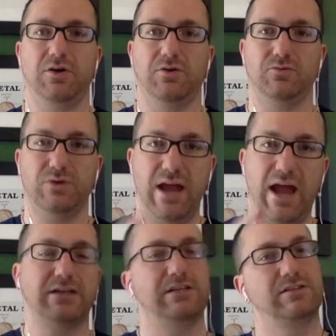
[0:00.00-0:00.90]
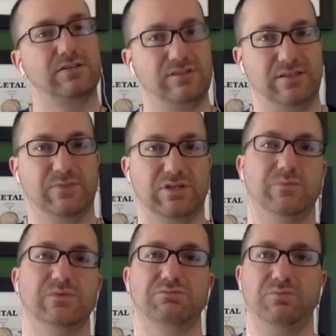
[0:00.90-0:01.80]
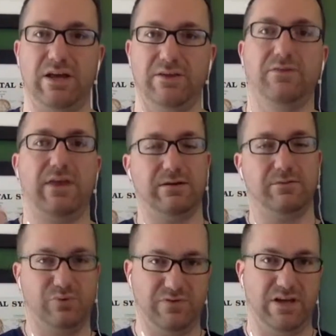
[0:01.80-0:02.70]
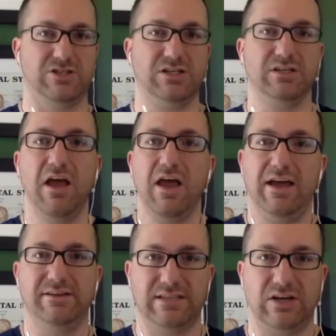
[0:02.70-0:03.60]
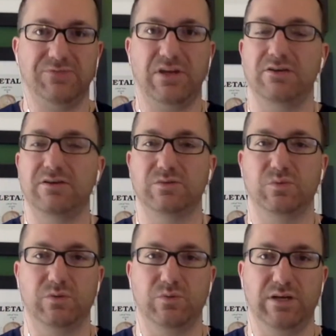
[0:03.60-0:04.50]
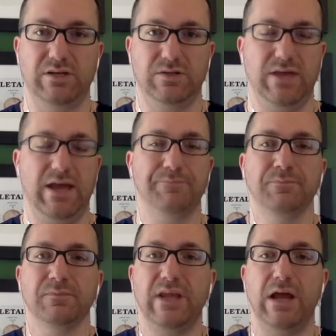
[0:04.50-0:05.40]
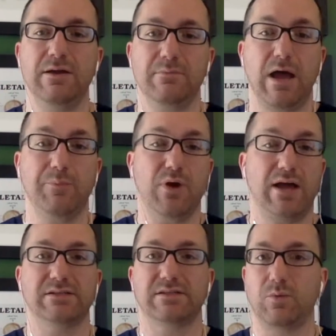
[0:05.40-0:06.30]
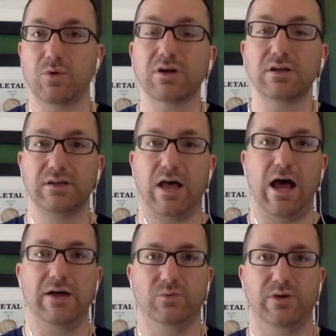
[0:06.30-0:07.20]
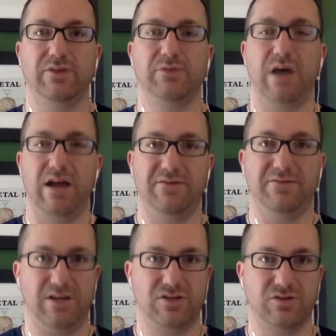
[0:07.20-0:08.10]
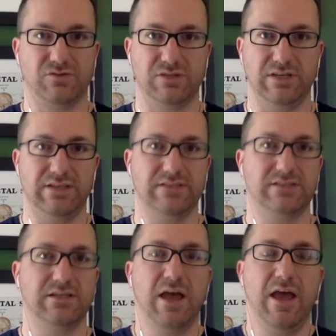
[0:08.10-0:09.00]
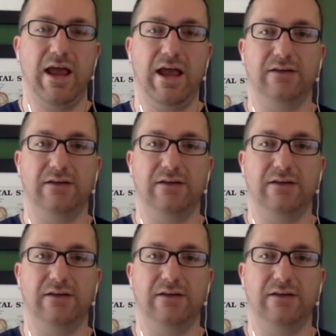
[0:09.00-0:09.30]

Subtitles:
reacting to symptoms rather than prevention. And self-care is one way to do that. Now, in my practice, I work a lot with myofascial release. And